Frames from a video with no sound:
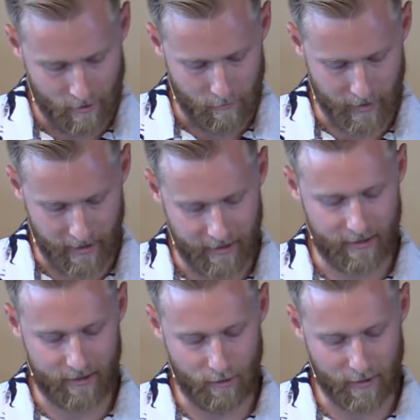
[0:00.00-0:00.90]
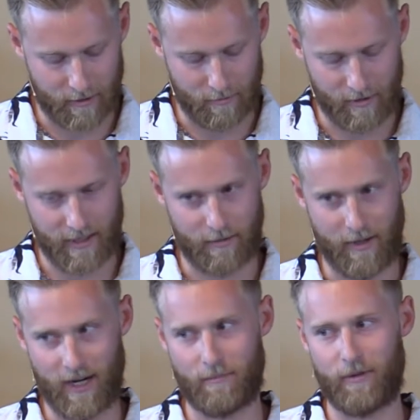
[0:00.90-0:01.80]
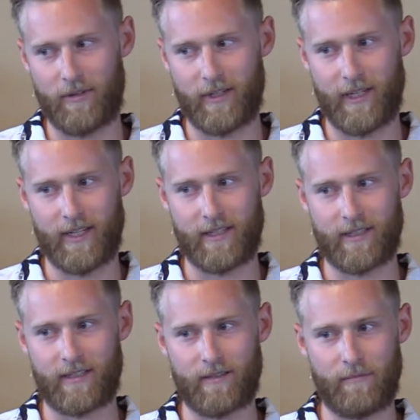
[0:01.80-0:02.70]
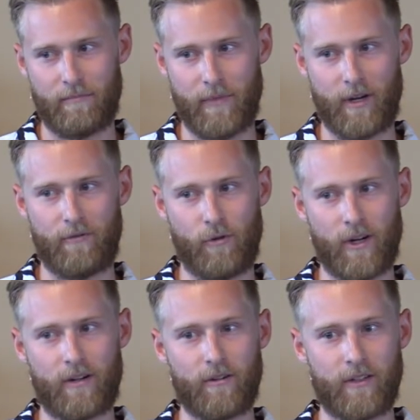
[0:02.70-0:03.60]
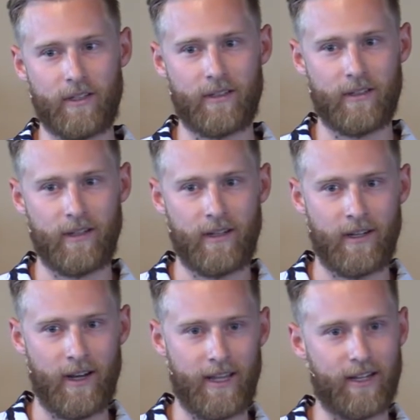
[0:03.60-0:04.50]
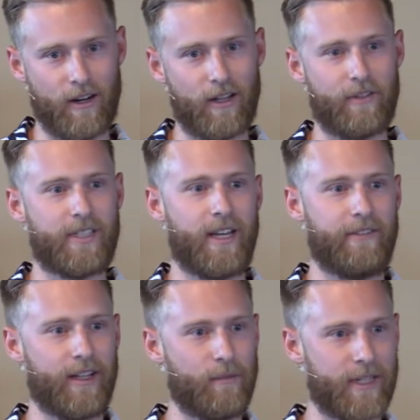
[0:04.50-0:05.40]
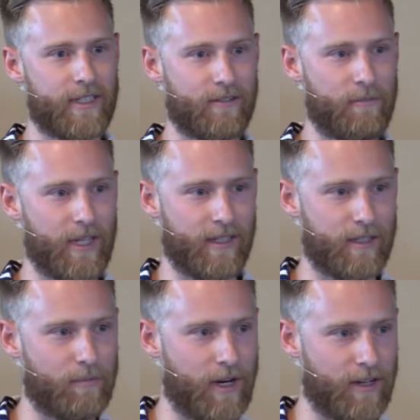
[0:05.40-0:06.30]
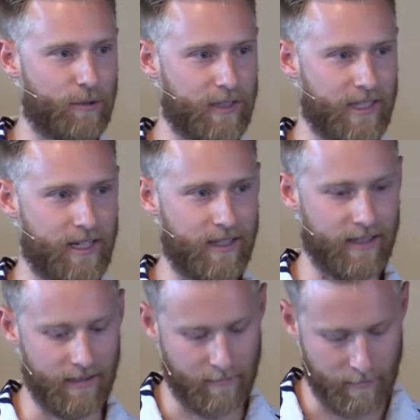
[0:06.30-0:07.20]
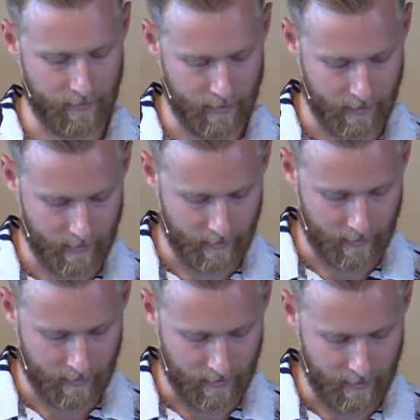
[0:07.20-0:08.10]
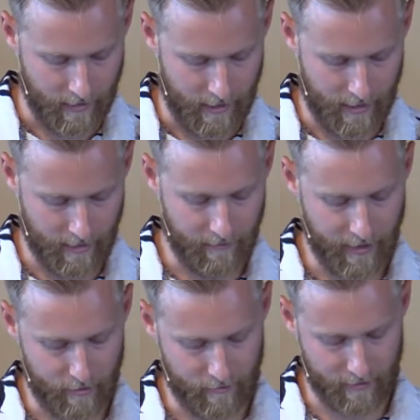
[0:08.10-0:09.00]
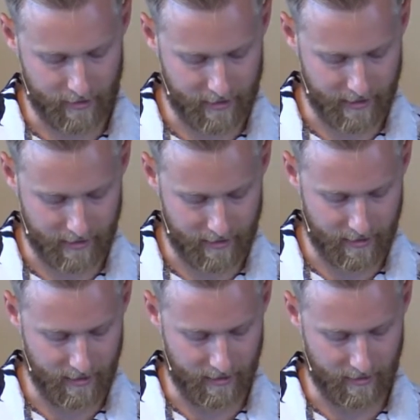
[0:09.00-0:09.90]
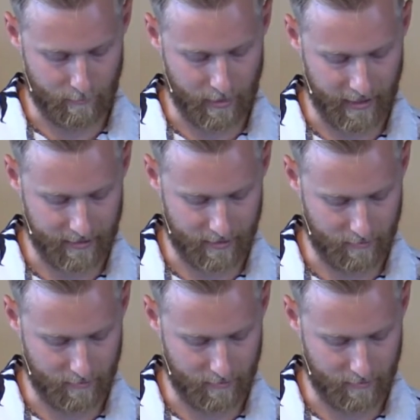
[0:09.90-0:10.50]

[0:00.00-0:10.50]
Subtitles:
But I think so much more of this parable is metaphorical, and I think all of us have elements of being this prodigal son. And I love how in verse 16 it paints this